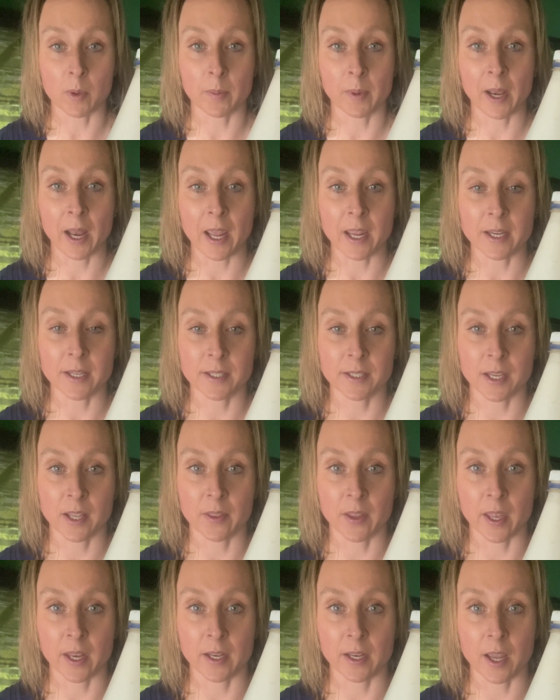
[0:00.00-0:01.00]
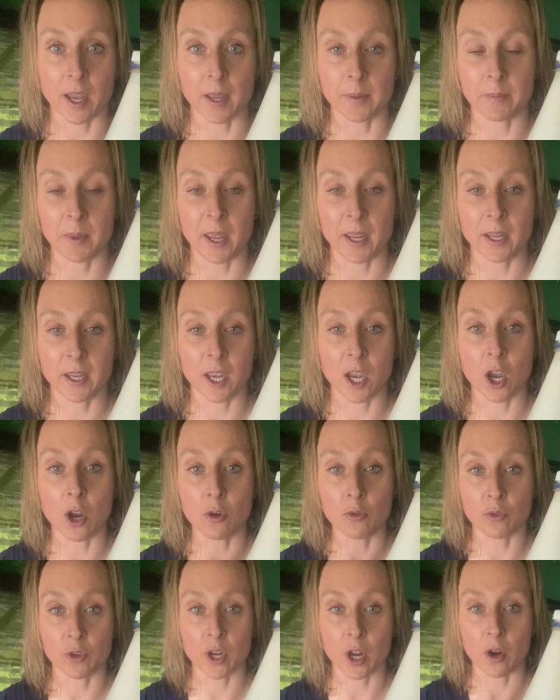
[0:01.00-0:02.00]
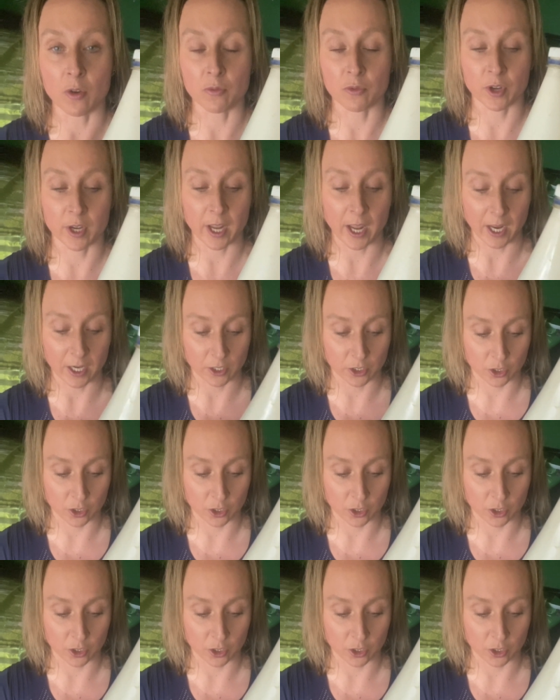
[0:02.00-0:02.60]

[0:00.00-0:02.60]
place and then I make it over and over again.